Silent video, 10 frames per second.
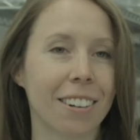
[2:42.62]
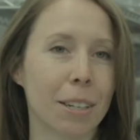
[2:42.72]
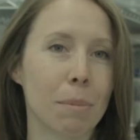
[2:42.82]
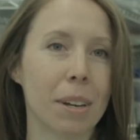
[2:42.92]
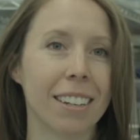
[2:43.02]

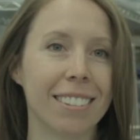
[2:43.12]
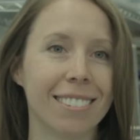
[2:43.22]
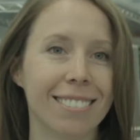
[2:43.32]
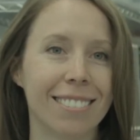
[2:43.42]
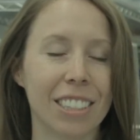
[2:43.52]
already been
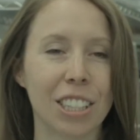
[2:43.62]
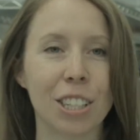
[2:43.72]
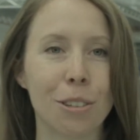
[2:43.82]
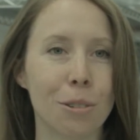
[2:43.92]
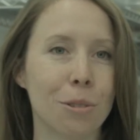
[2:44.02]
a
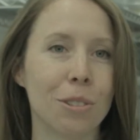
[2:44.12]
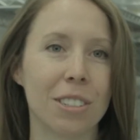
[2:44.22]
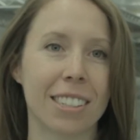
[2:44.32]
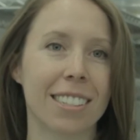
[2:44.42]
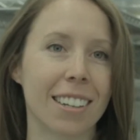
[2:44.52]
huge
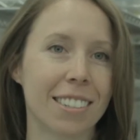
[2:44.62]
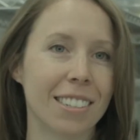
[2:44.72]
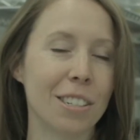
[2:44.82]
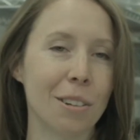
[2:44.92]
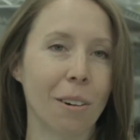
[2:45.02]
success
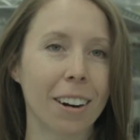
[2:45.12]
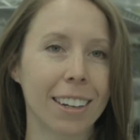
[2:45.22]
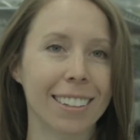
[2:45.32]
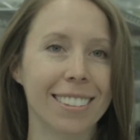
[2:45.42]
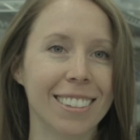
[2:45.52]
in New York,
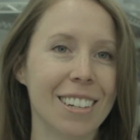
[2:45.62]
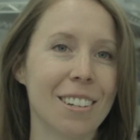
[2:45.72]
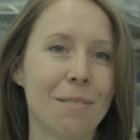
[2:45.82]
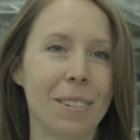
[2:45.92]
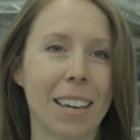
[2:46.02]
and
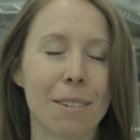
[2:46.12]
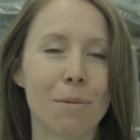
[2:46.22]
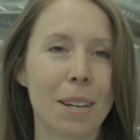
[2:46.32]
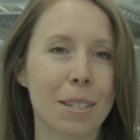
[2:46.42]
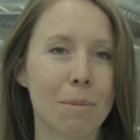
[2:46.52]
can't
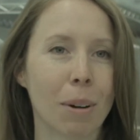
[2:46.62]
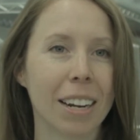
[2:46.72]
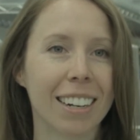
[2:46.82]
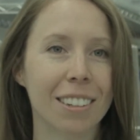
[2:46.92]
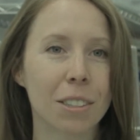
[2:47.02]
wait to bring
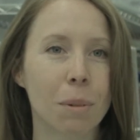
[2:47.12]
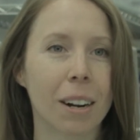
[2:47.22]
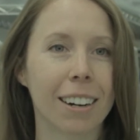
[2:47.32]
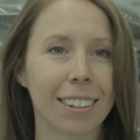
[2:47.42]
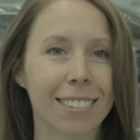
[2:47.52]
it elsewhere.